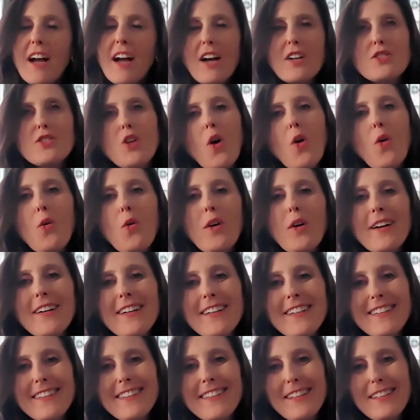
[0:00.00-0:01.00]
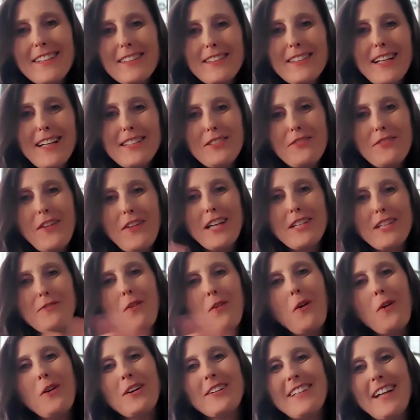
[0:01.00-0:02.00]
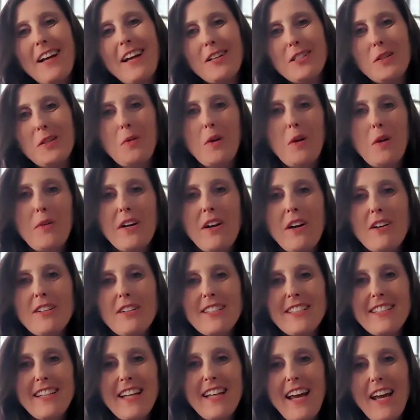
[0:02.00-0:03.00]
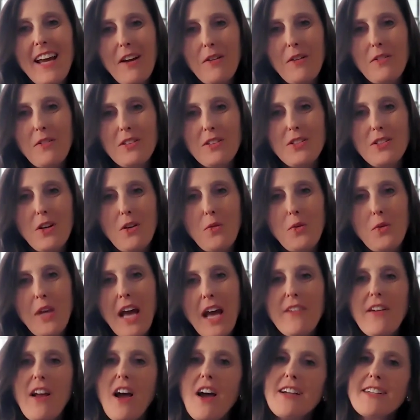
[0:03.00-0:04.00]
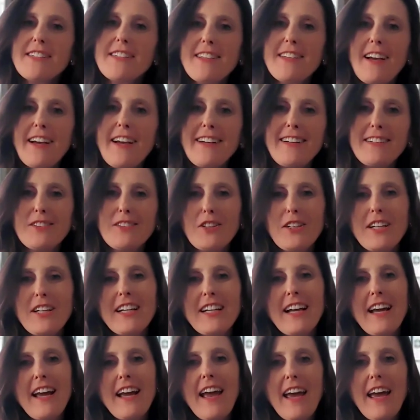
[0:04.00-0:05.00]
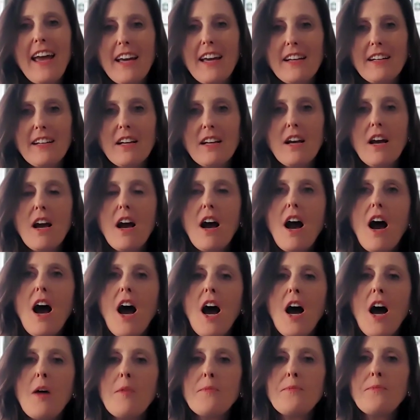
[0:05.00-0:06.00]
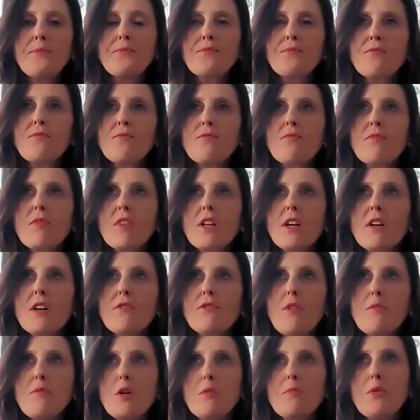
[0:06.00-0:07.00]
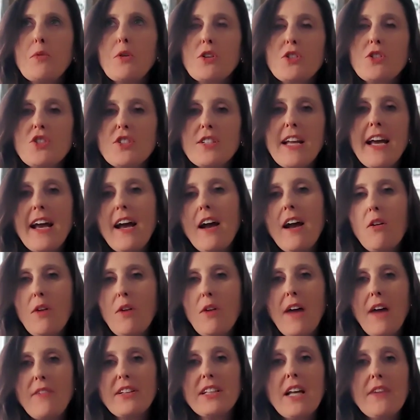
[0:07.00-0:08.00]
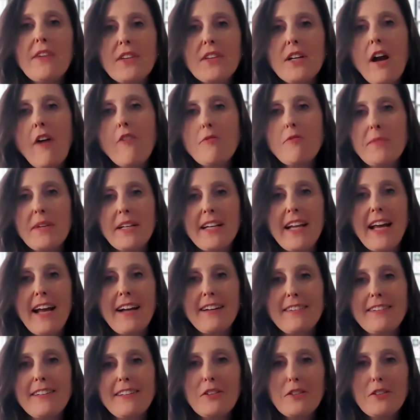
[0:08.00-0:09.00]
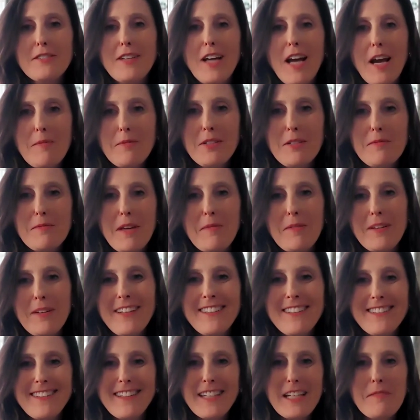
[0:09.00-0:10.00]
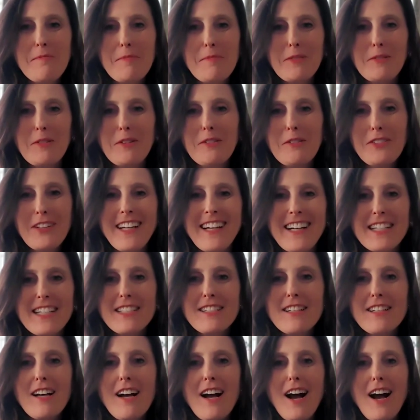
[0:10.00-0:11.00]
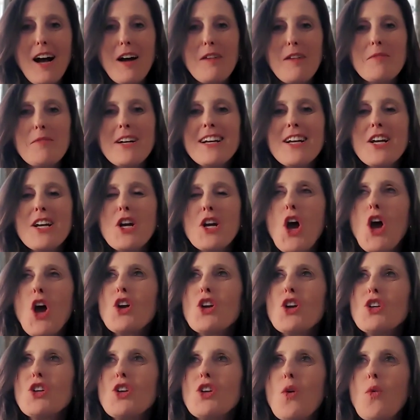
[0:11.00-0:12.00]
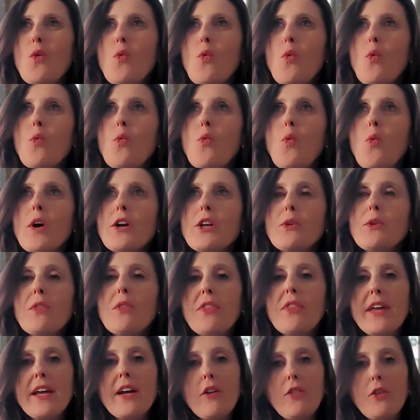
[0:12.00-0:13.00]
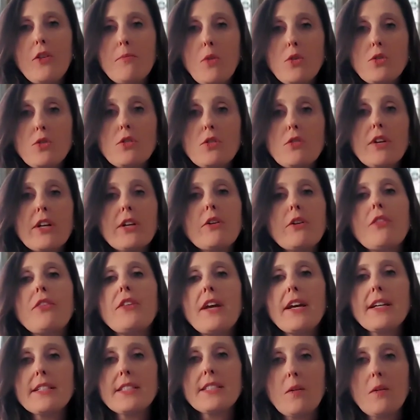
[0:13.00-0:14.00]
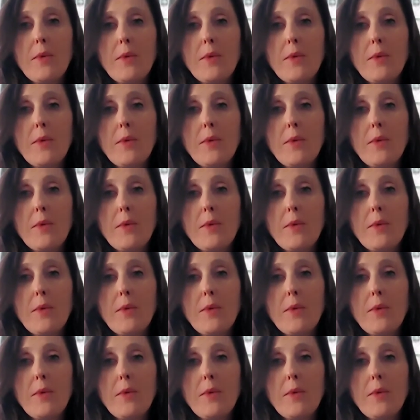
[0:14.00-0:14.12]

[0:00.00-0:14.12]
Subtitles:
So let's fast forward now to where we are today. You know, we had hindsight and looking ahead. From your perch now, having left the government and had a little time to maybe sleep and reflect, you know, what do you think are the most critical things that